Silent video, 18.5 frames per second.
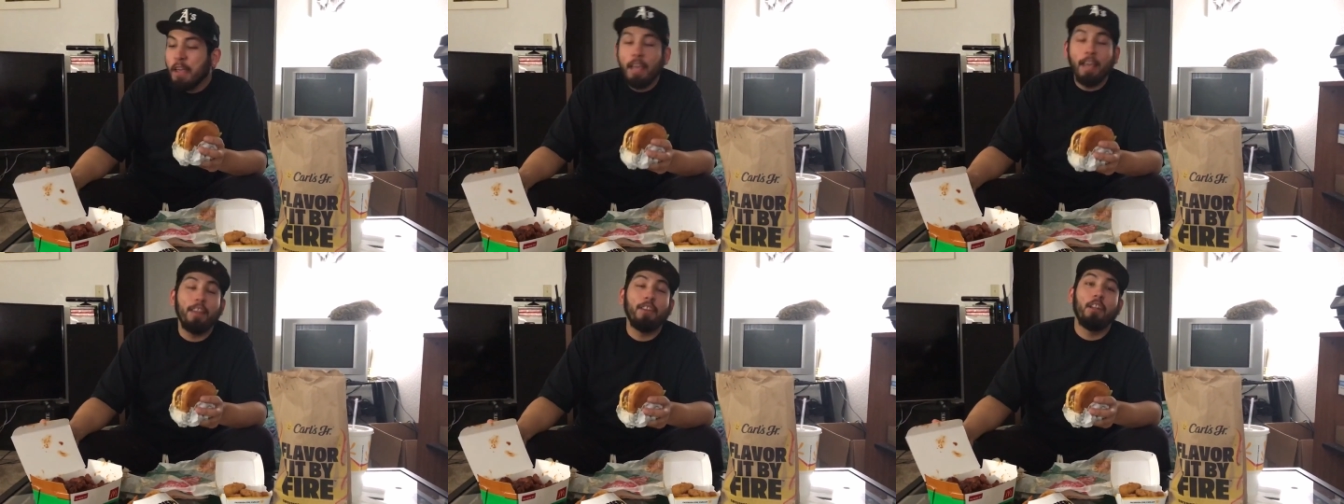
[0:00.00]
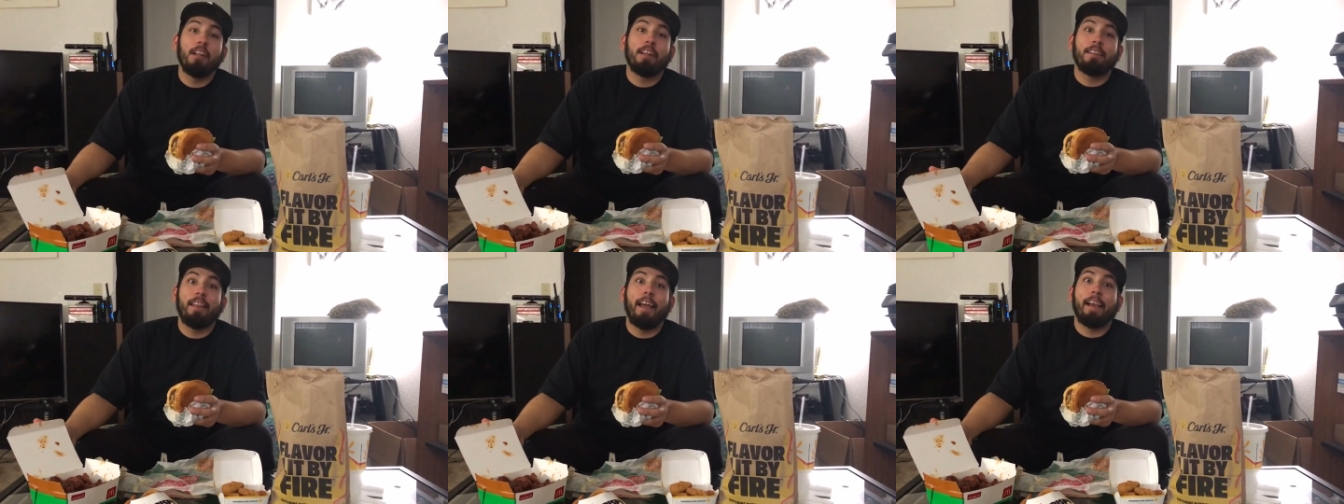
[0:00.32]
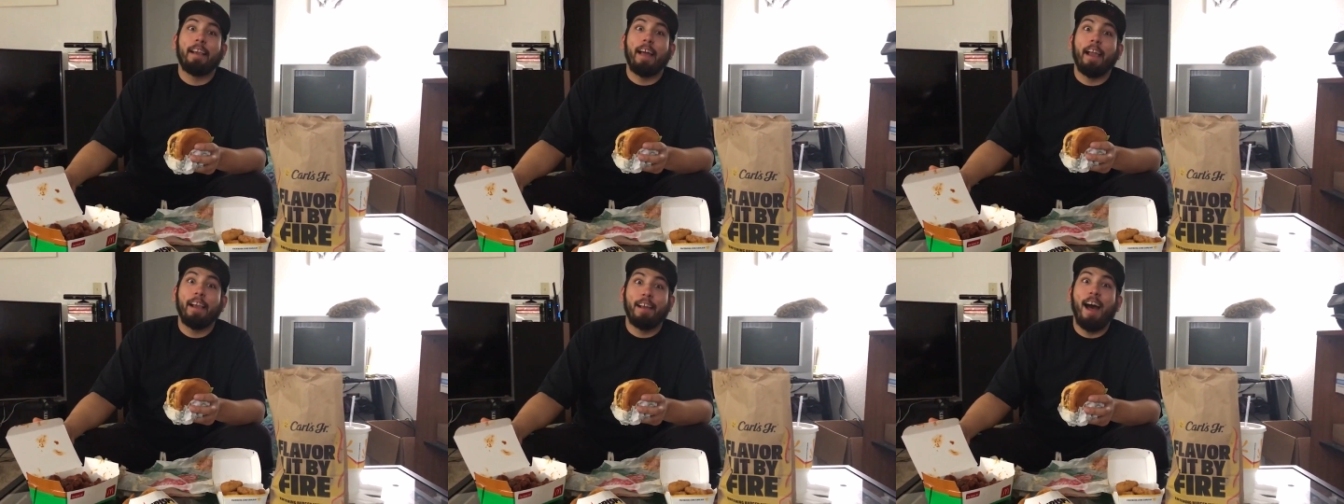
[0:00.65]
it looked like
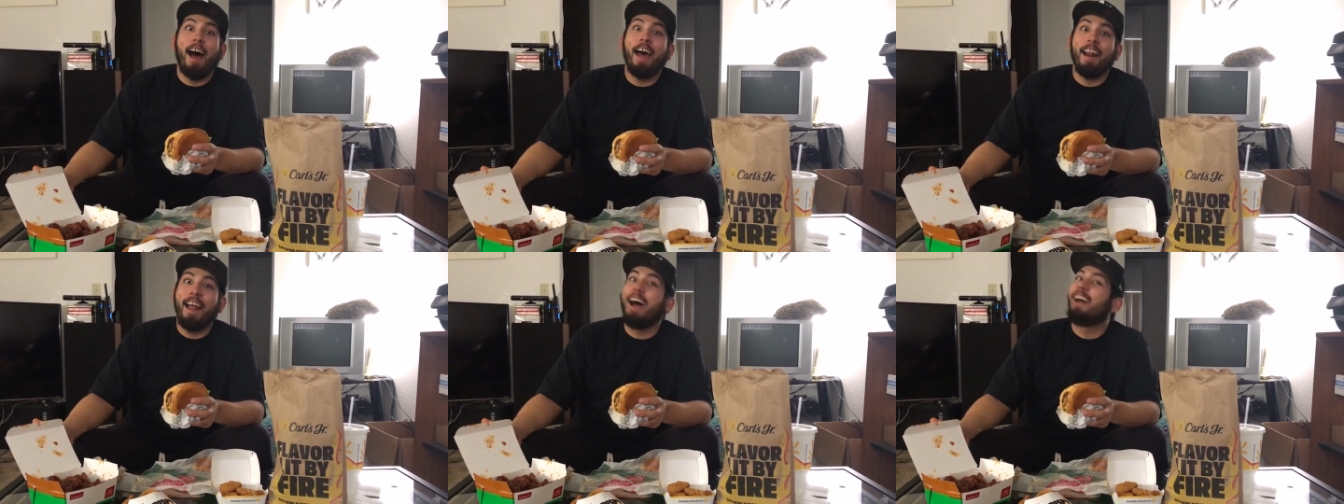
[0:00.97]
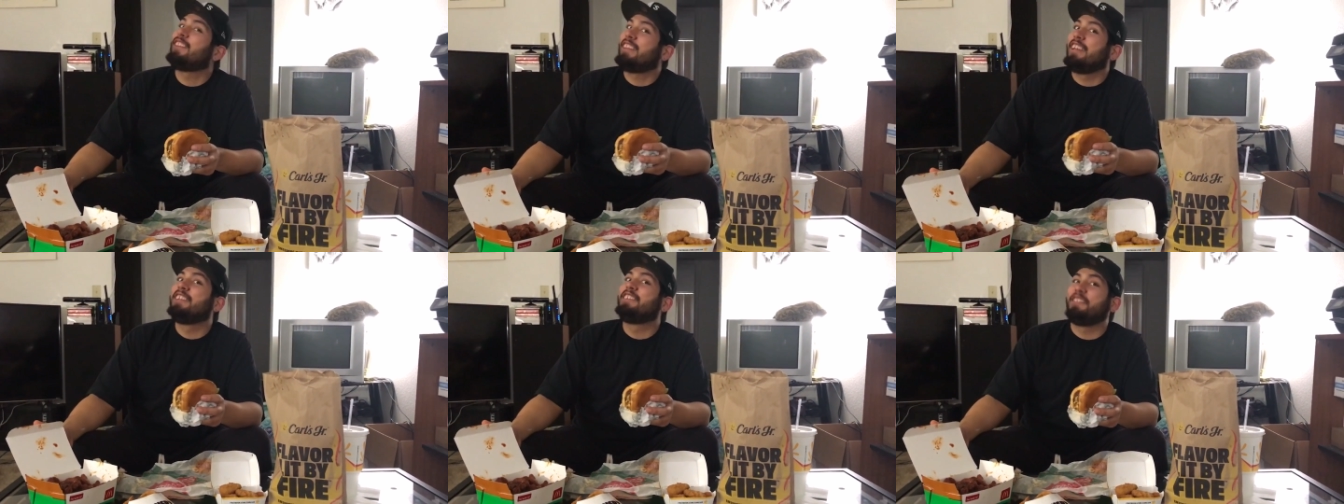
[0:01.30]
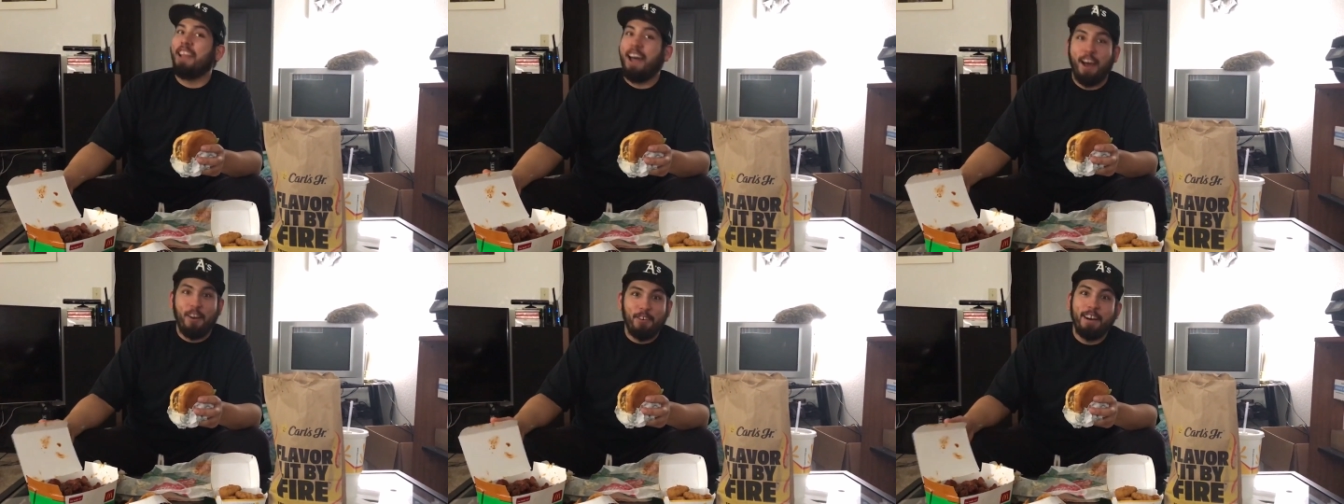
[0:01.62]
I got out the
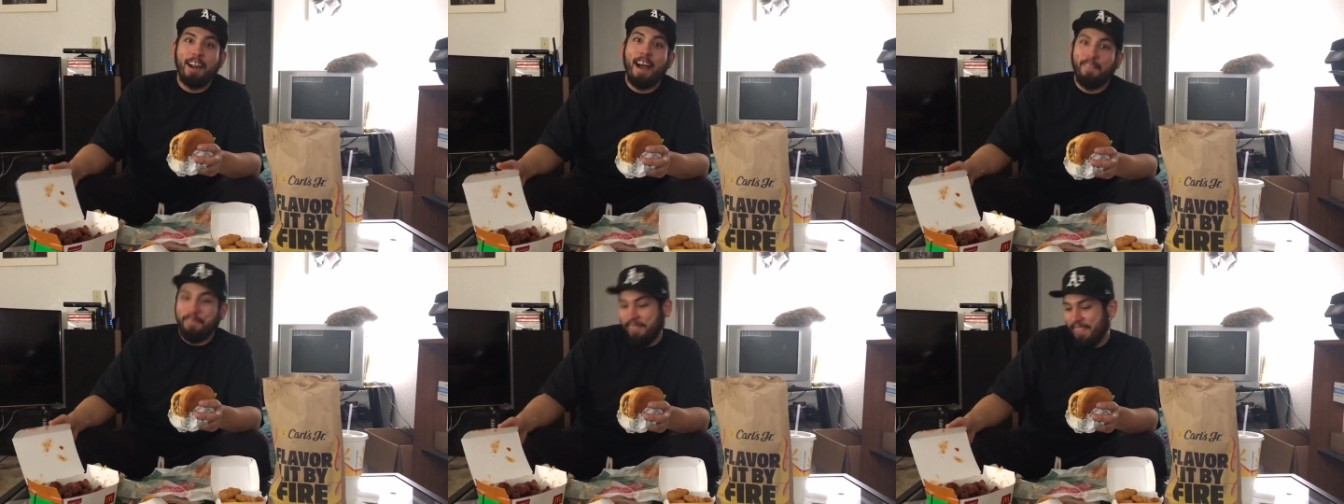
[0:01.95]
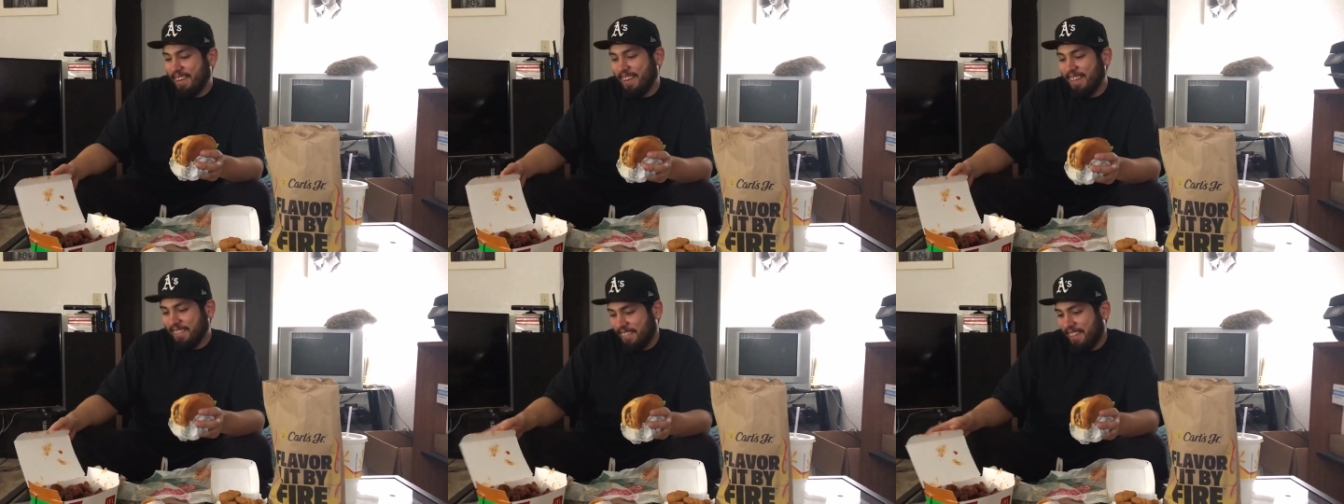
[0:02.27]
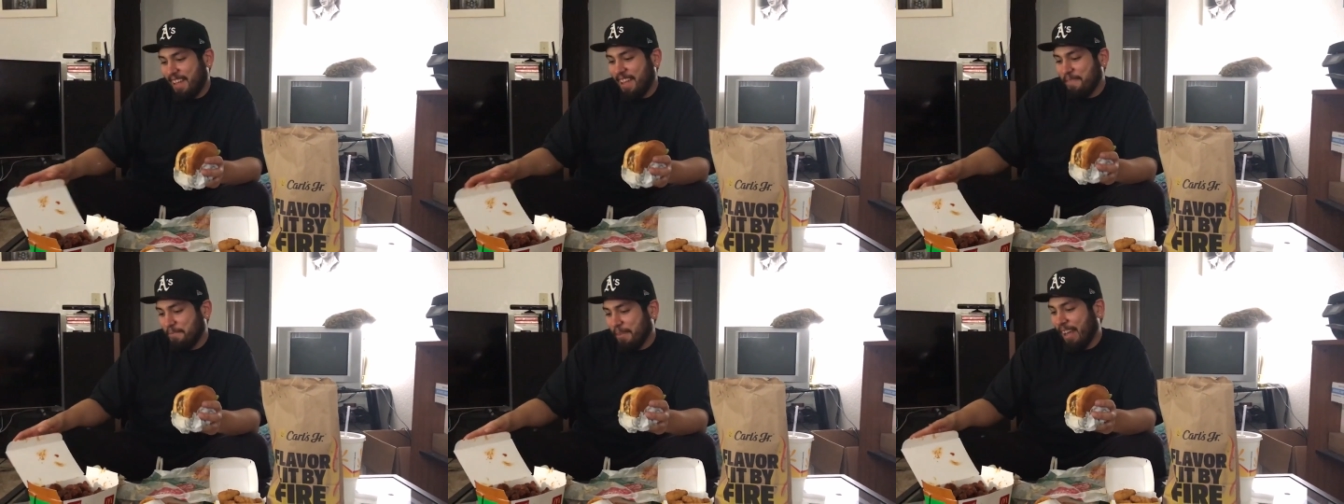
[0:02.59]
shower after I
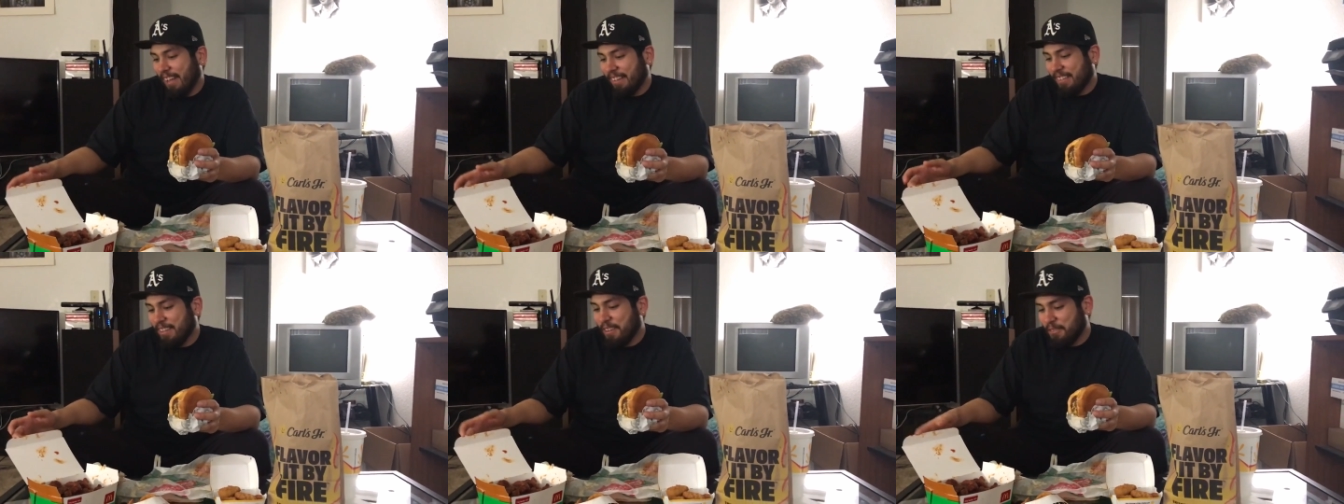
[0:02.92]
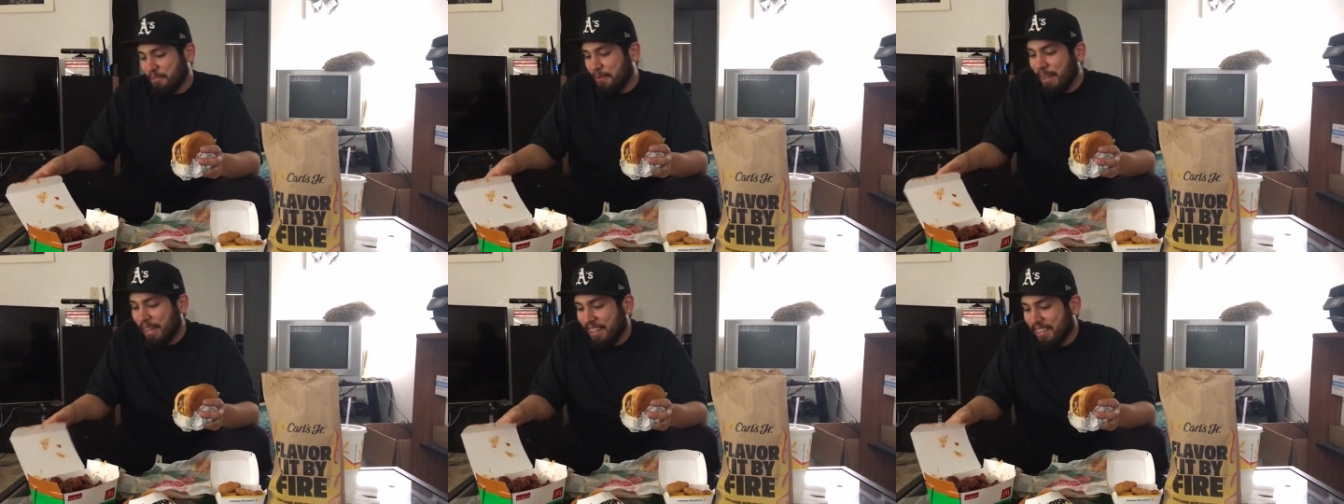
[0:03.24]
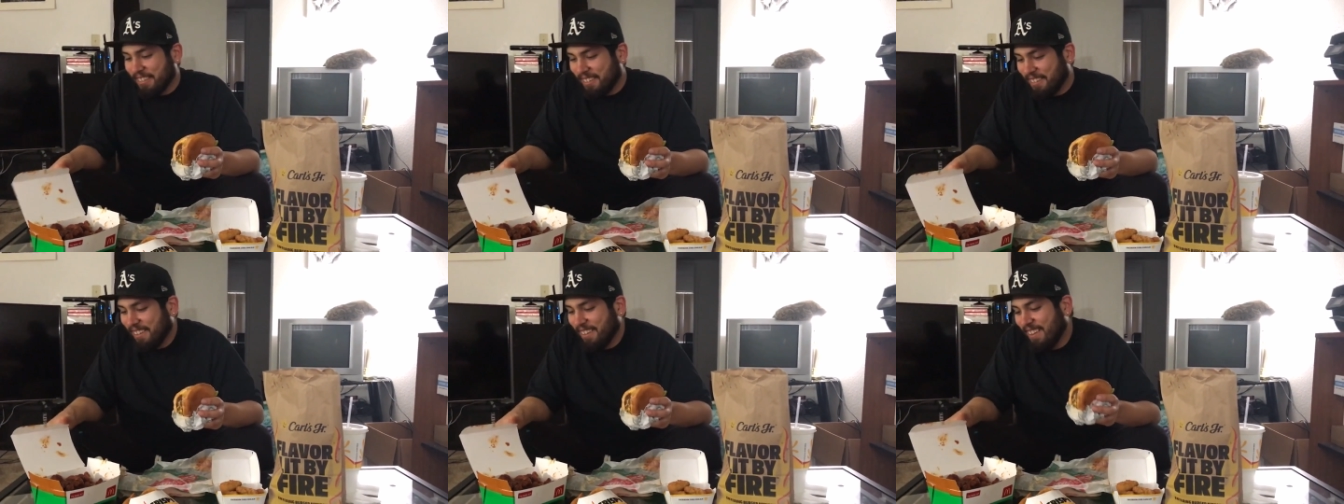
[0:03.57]
damn ate those wings.